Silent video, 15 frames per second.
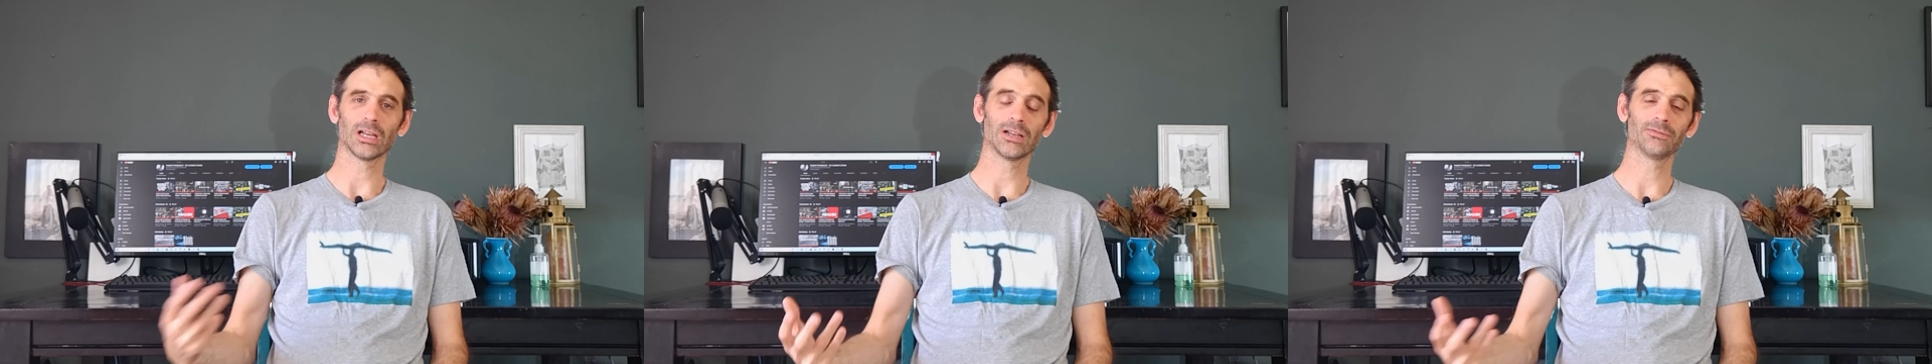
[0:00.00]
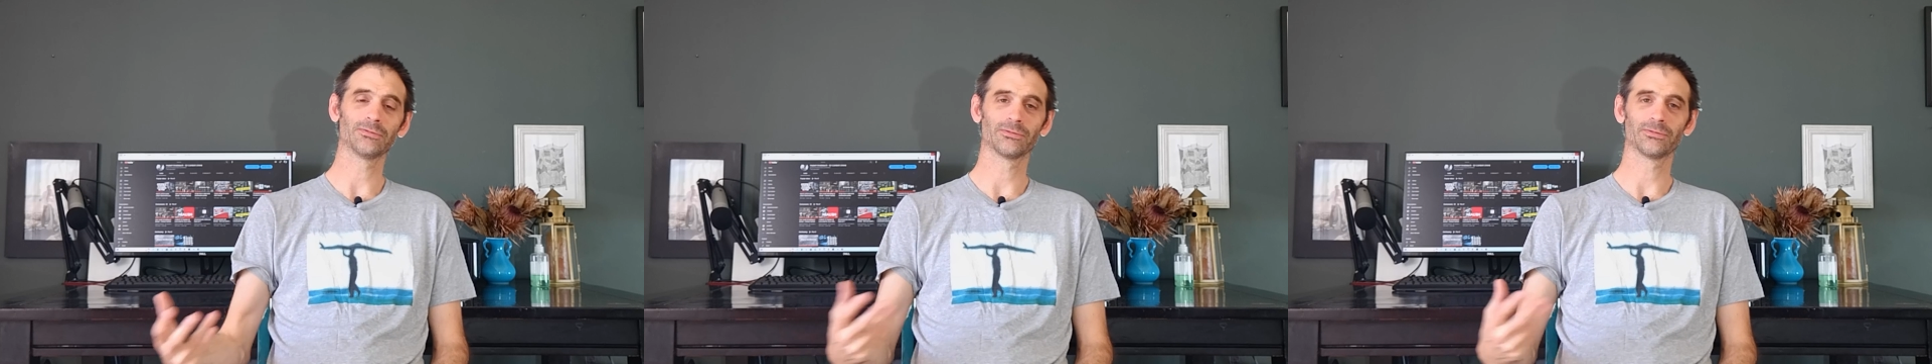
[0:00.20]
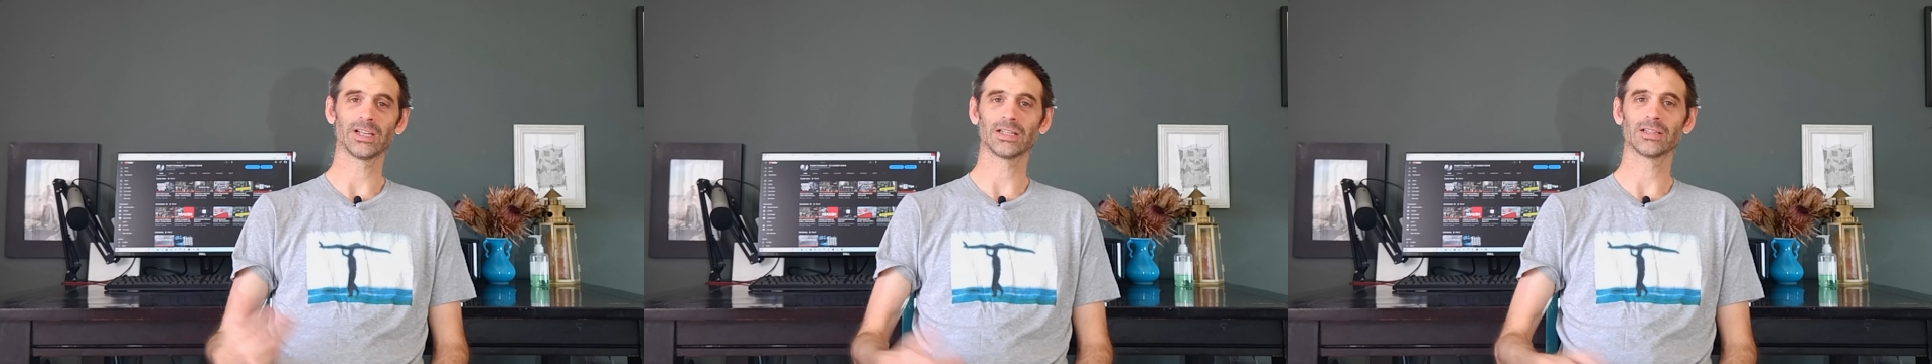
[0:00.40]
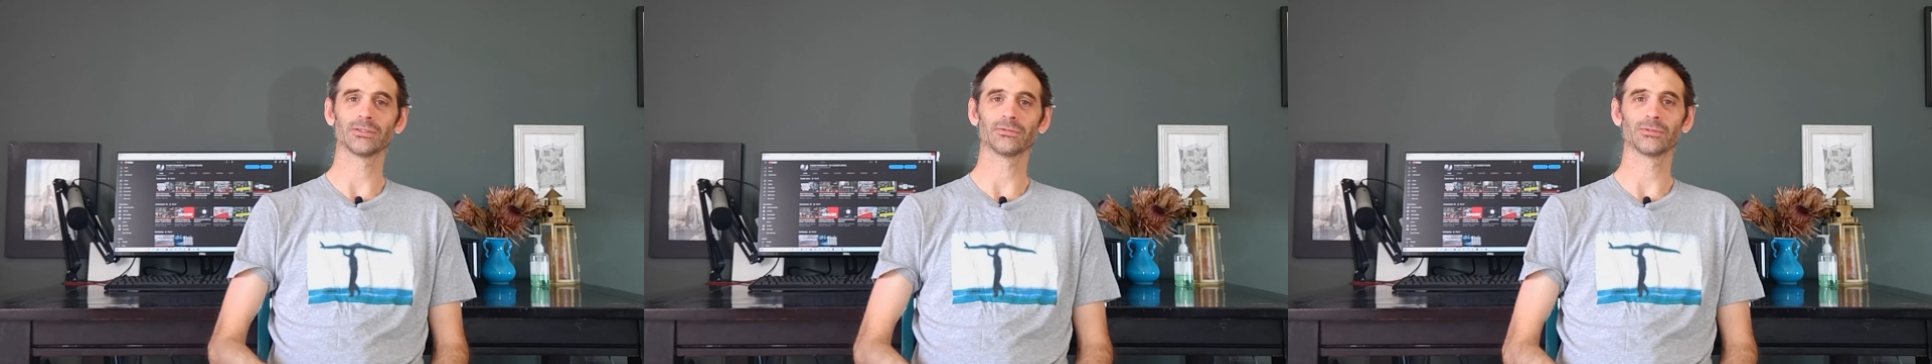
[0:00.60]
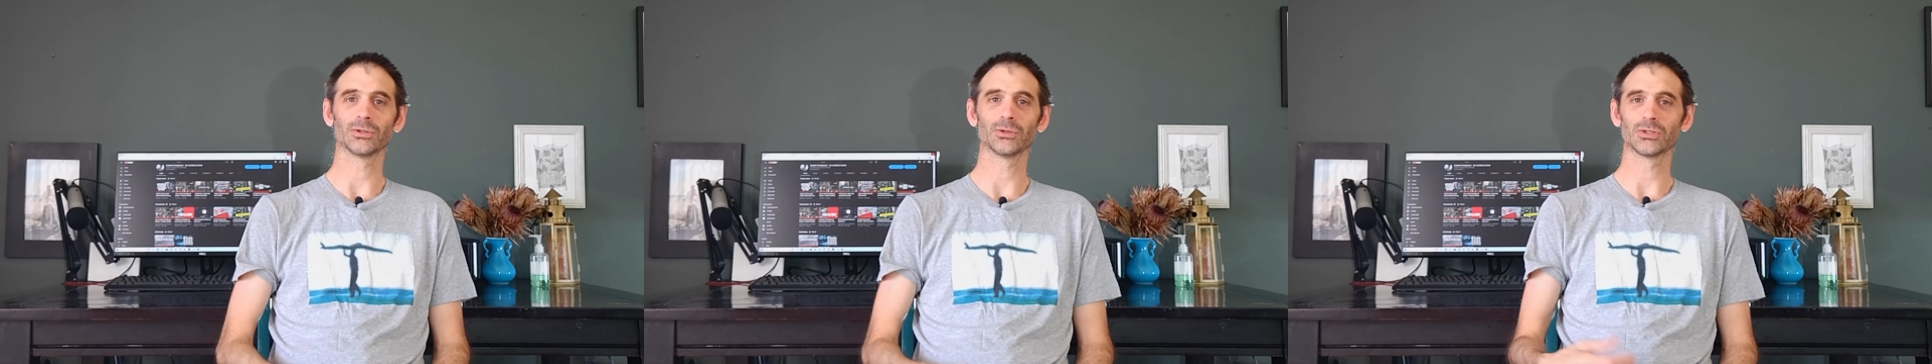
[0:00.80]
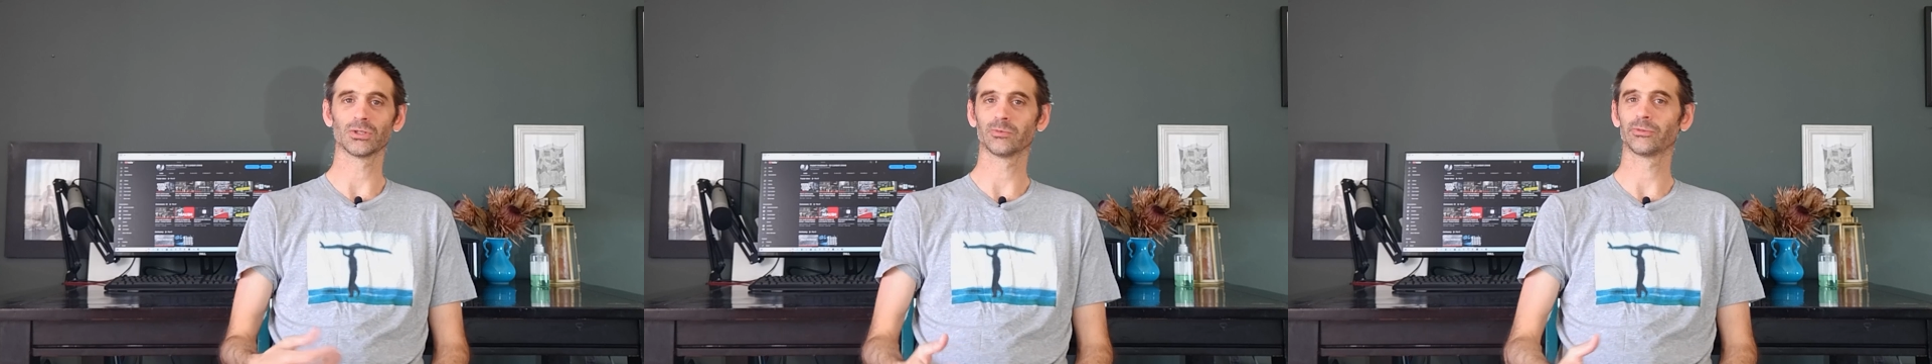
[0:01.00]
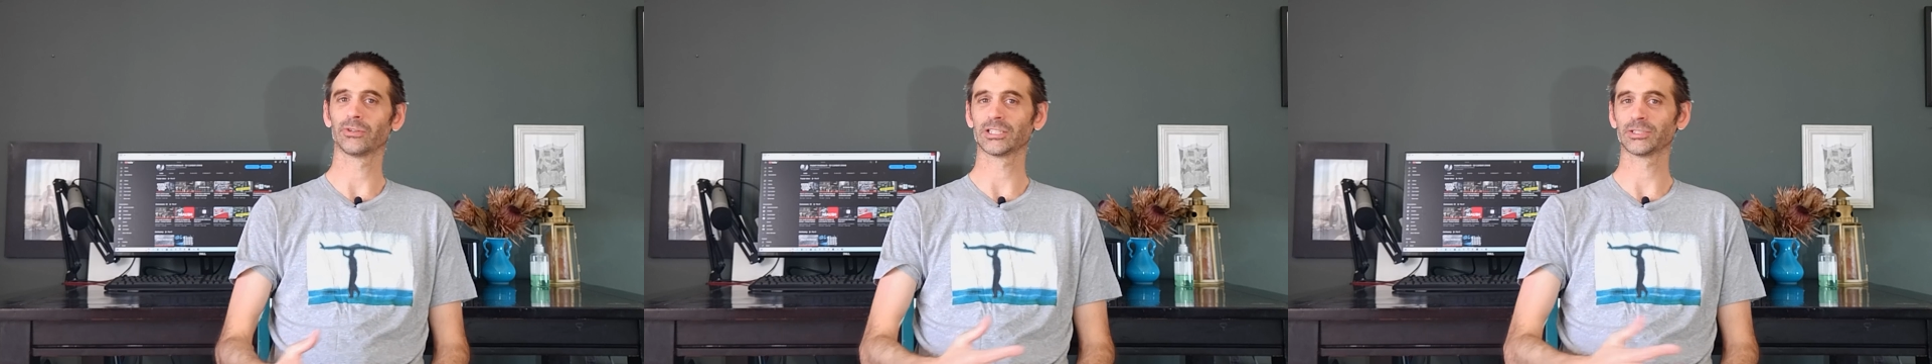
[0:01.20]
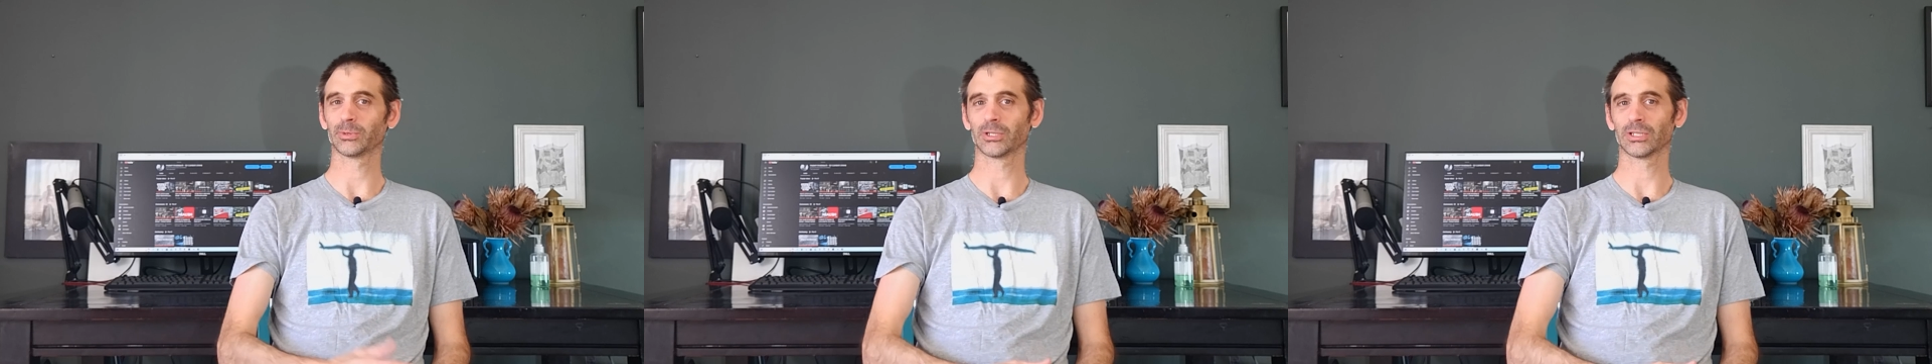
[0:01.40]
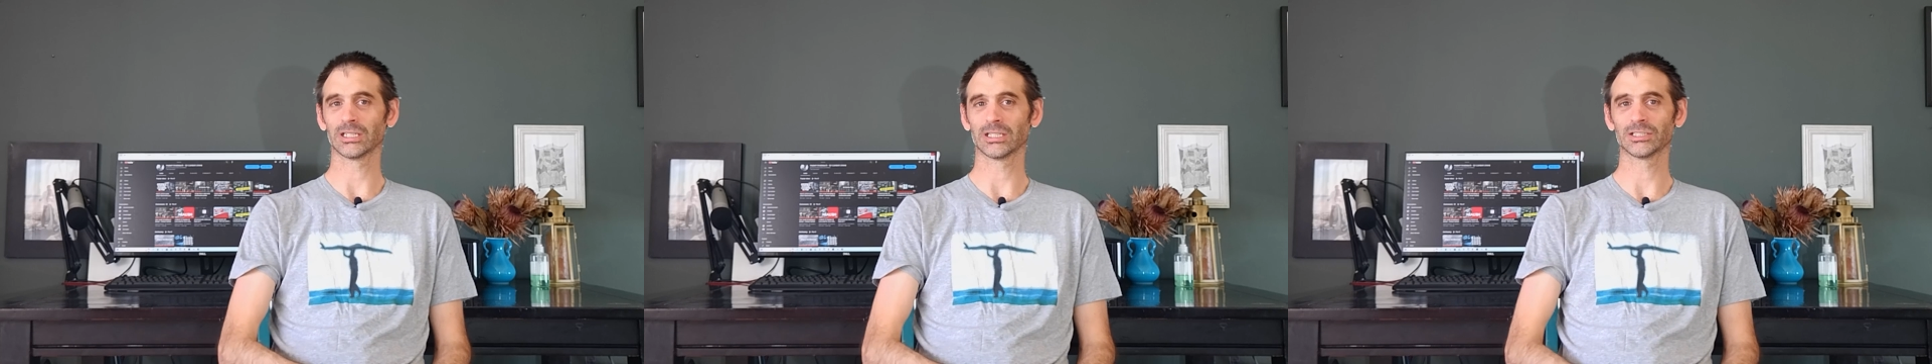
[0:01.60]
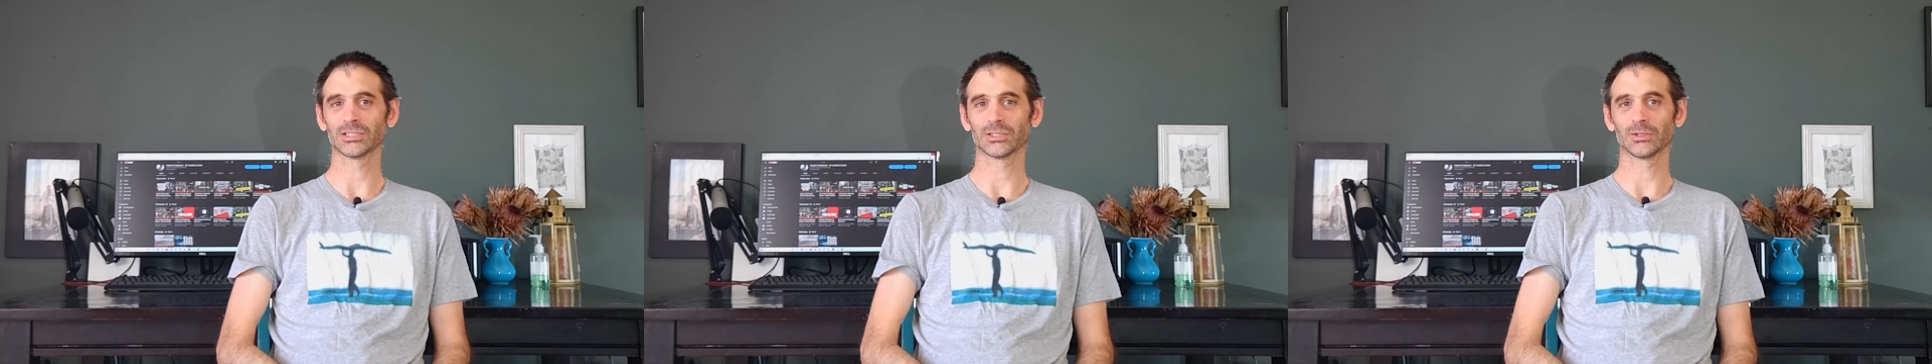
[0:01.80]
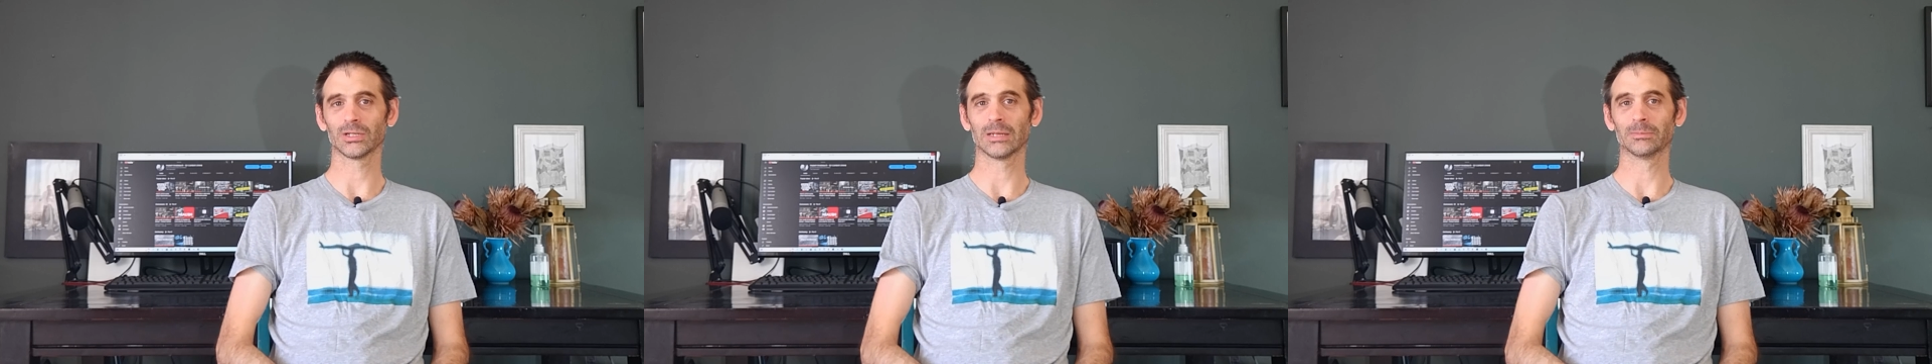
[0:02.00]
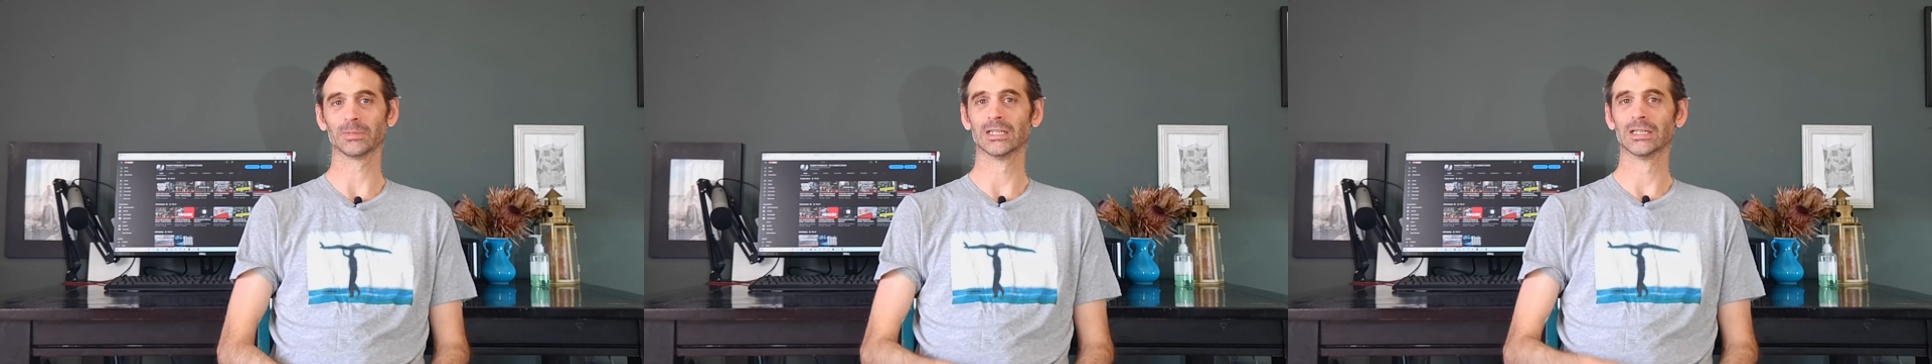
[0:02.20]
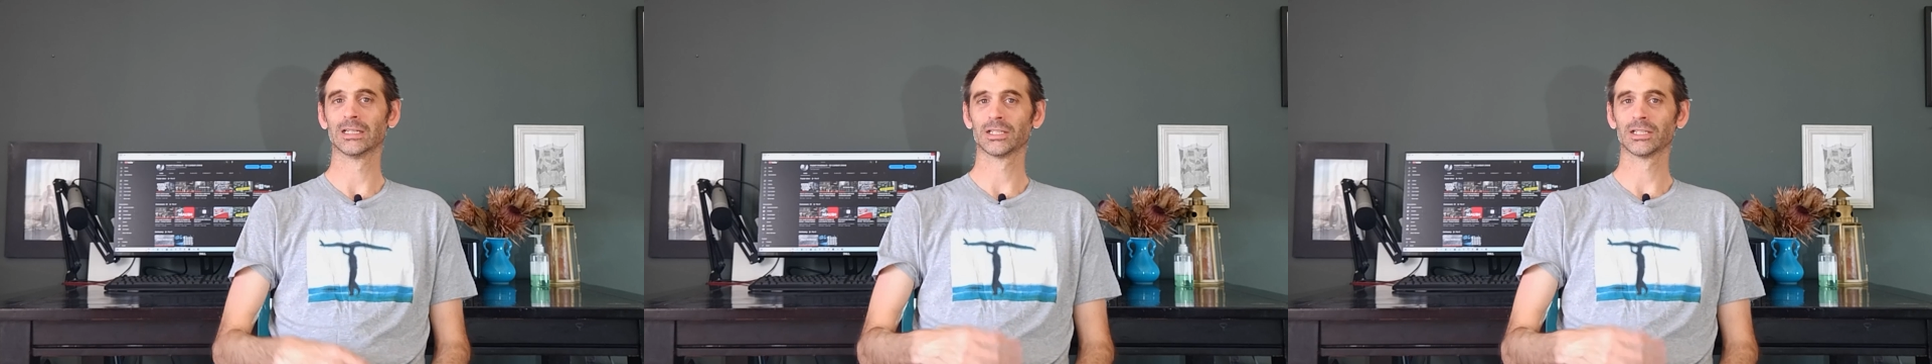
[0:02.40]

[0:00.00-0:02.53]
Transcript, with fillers: have effective YouTube, Facebook, and Instagram